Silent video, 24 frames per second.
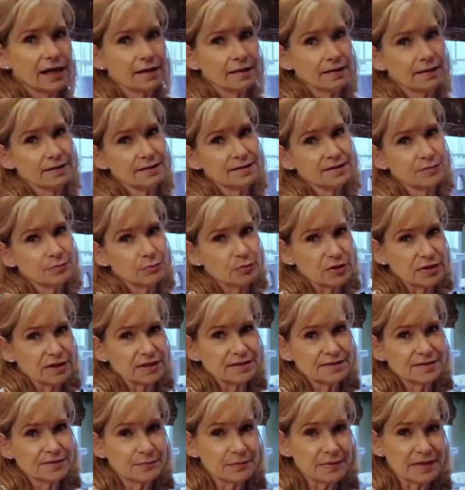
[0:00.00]
And this
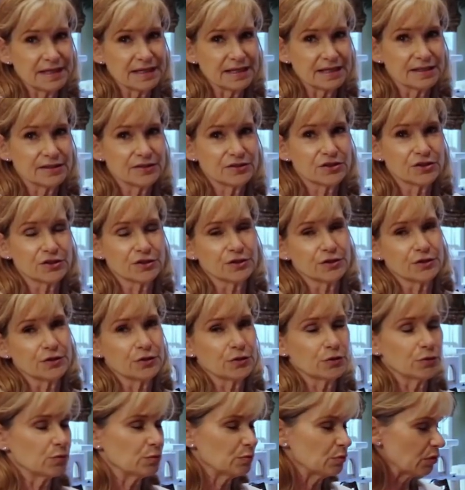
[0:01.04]
brings me
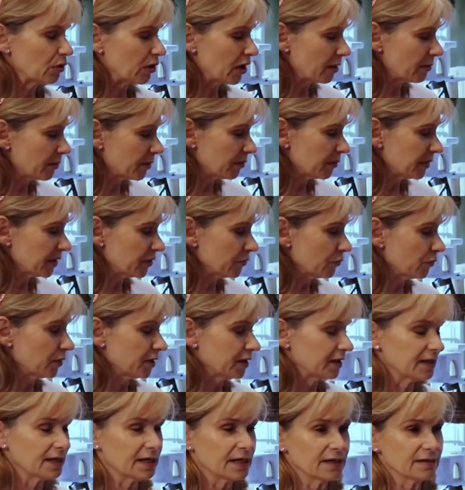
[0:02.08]
to probably
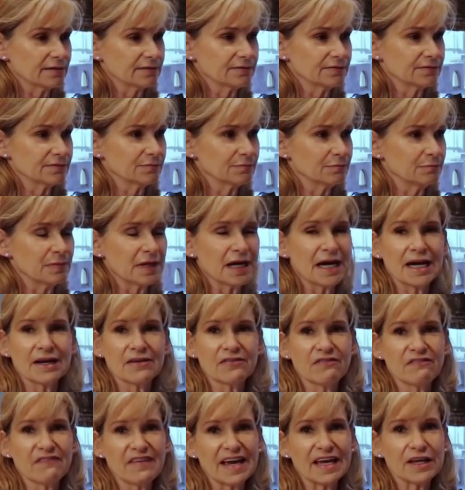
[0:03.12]
one of
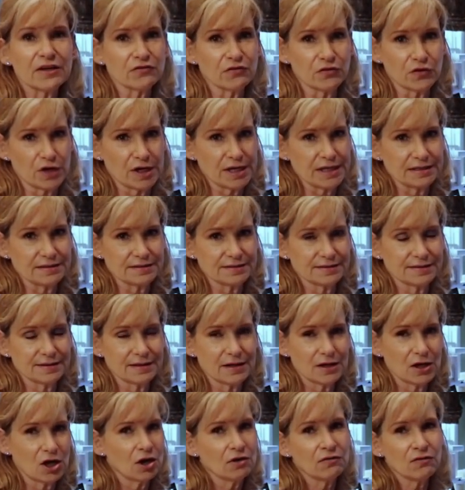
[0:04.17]
my favorites
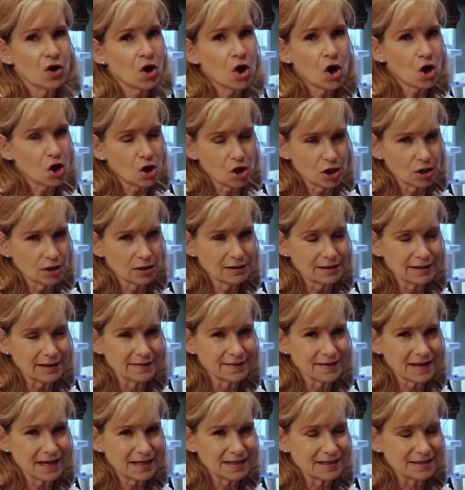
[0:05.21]
of all,
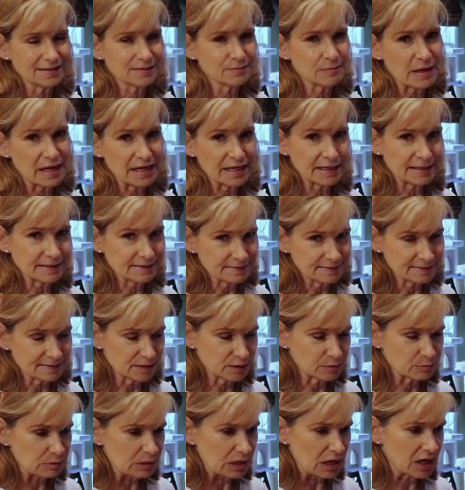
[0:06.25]
and that is my
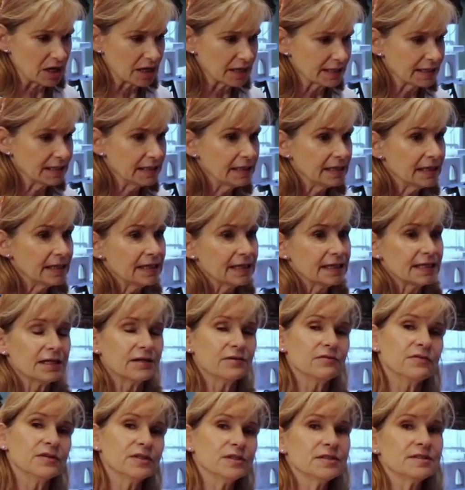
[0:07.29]
Instant Pot.
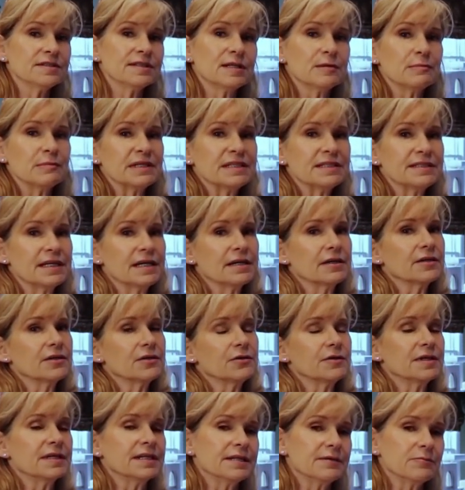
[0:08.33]
Now first let me tell
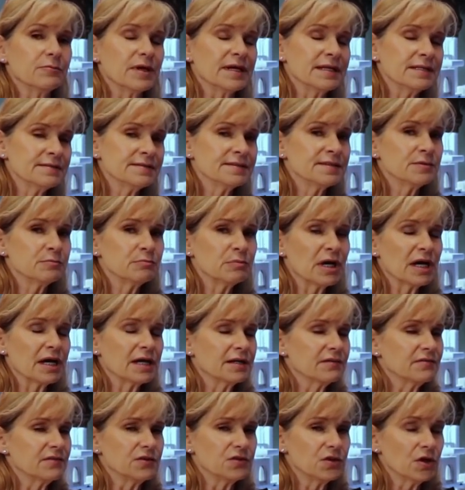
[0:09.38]
you, it, Instant
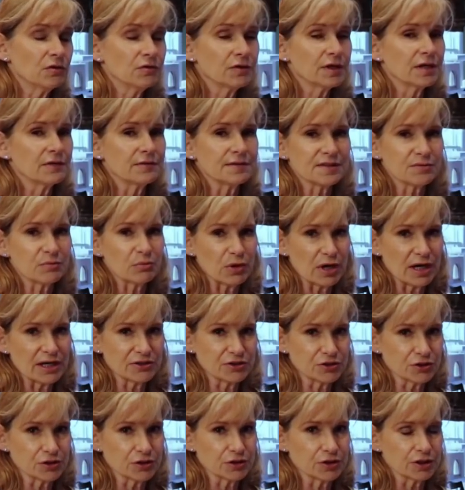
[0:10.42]
Pot, if you don't know, is a
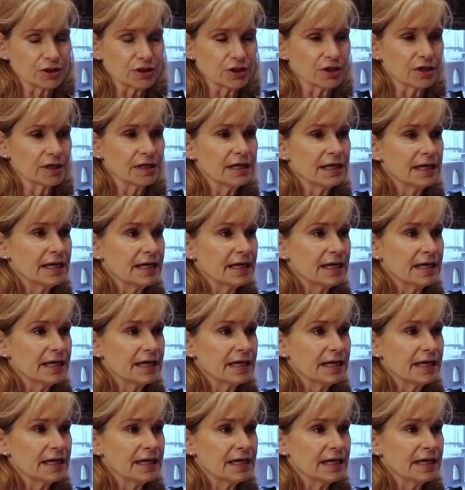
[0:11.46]
pressure cooker.